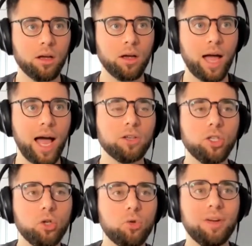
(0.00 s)
how
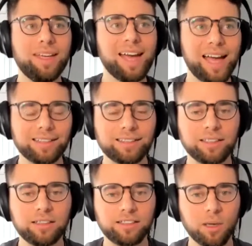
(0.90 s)
do you get
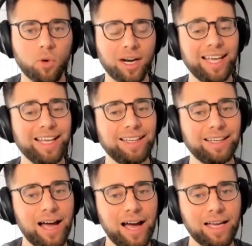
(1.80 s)
someone in
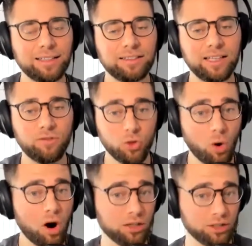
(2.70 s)
the nines if
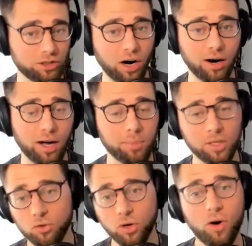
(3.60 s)
you are a startup
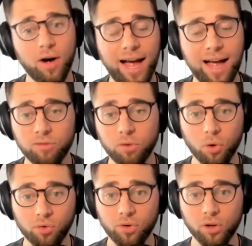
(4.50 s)
and you don't have a
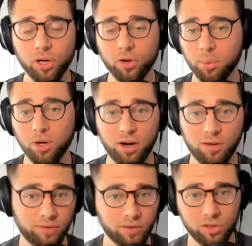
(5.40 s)
portfolio to build
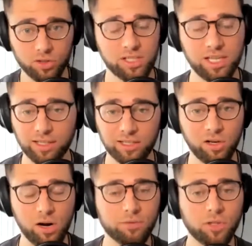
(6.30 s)
off of and you're just getting this
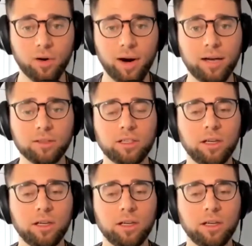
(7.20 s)
thing off the ground?